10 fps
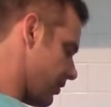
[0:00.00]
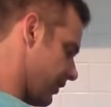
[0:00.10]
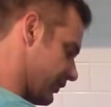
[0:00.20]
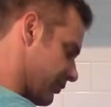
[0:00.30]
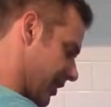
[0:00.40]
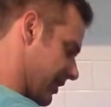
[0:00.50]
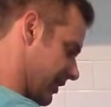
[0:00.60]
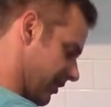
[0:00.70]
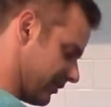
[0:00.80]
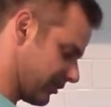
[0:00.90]
This right
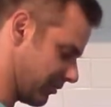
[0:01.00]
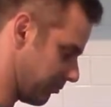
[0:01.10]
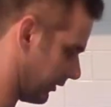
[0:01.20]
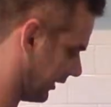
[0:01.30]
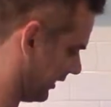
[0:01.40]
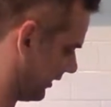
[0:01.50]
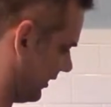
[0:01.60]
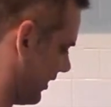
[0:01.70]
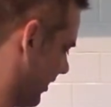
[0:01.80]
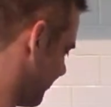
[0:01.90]
here is
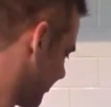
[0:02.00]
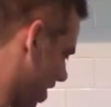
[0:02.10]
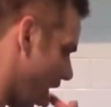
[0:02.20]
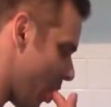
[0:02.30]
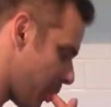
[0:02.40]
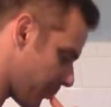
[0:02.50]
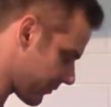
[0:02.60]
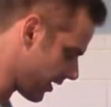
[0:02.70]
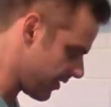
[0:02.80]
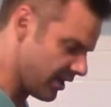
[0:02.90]
completely done.
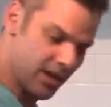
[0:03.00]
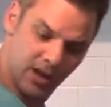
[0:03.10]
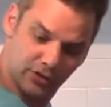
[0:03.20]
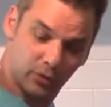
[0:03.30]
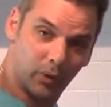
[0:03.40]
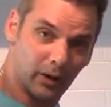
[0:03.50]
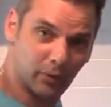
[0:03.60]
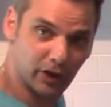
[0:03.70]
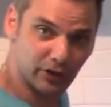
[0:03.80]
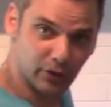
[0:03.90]
So what I
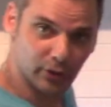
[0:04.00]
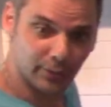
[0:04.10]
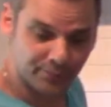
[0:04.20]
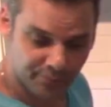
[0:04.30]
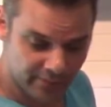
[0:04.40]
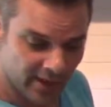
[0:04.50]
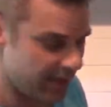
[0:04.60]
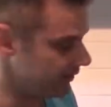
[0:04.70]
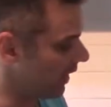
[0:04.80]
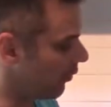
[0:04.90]
want to do
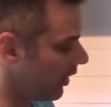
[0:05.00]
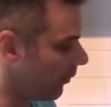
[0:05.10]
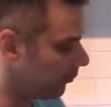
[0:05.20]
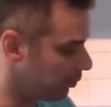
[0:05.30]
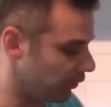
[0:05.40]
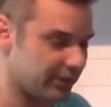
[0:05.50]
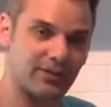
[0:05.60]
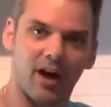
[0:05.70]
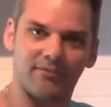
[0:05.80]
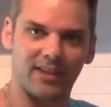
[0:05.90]
is I want to pull
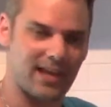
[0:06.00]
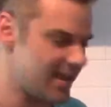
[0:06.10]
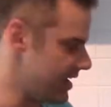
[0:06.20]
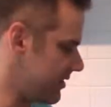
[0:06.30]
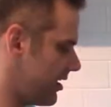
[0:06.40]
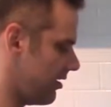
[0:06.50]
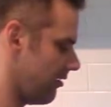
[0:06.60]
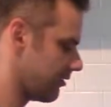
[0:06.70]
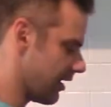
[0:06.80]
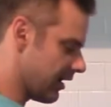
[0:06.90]
this off the heat,
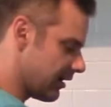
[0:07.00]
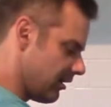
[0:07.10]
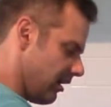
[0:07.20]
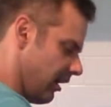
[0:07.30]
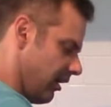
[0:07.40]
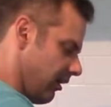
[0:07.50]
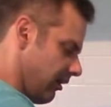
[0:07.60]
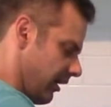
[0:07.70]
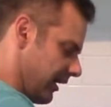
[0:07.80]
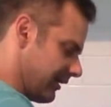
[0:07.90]
okay?
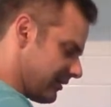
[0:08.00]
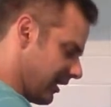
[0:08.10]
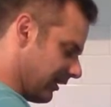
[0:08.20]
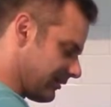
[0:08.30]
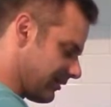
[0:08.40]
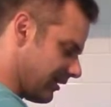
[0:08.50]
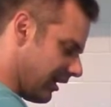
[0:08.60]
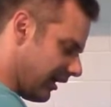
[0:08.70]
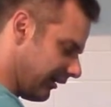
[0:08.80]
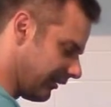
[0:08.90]
I can tell it's
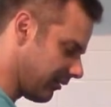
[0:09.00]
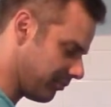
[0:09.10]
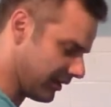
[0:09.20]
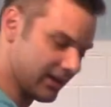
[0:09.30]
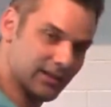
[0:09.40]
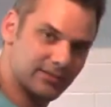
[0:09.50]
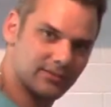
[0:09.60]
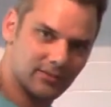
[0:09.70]
done because